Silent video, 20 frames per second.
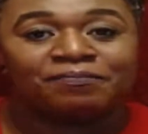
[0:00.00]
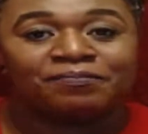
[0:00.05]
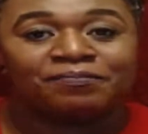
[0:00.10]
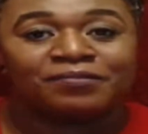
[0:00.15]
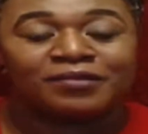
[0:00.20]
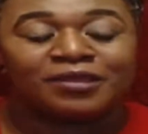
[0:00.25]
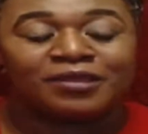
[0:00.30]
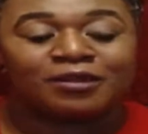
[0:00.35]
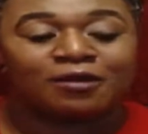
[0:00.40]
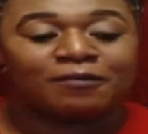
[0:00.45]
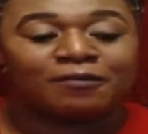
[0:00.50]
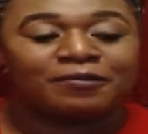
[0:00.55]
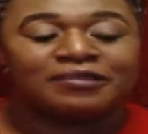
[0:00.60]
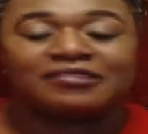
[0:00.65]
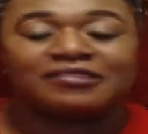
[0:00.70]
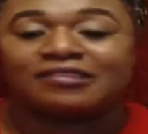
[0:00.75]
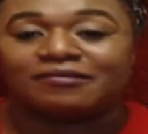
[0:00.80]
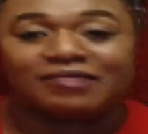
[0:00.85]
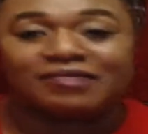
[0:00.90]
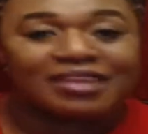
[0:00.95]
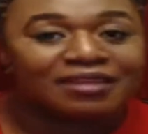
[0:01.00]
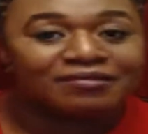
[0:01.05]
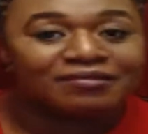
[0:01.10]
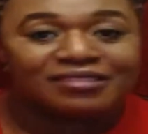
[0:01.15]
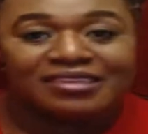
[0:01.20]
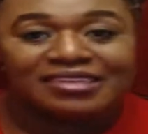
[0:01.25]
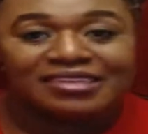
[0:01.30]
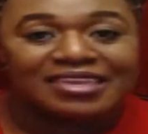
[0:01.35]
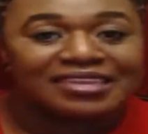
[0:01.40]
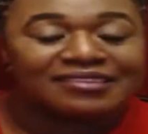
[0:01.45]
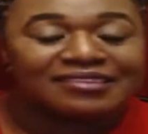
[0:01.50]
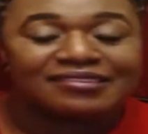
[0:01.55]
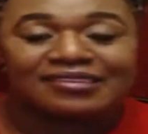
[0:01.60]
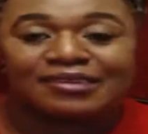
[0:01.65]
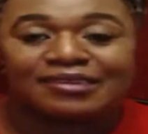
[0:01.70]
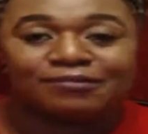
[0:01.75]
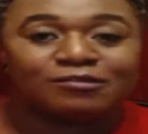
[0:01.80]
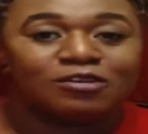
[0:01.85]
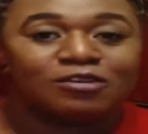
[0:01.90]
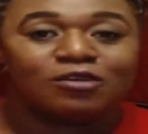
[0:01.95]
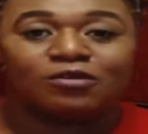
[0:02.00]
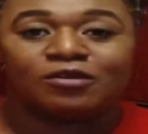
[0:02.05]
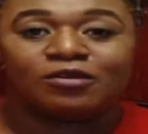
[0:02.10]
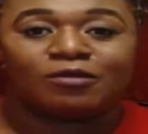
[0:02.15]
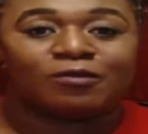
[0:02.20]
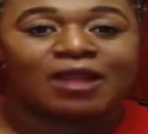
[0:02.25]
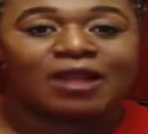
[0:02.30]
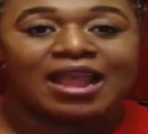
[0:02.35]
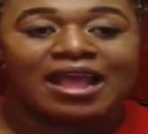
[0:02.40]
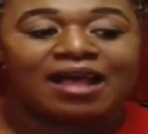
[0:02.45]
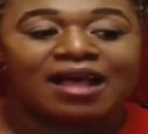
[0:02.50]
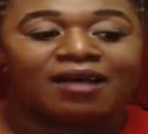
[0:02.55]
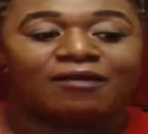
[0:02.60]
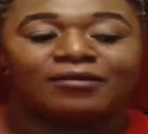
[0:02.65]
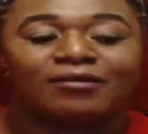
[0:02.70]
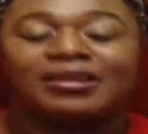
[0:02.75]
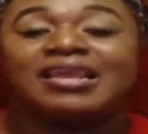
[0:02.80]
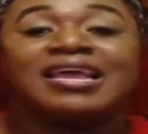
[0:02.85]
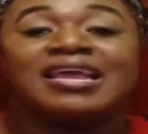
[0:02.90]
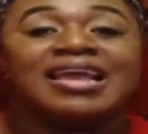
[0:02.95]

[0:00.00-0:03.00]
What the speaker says: you know, but sometimes it gets tiptoed around.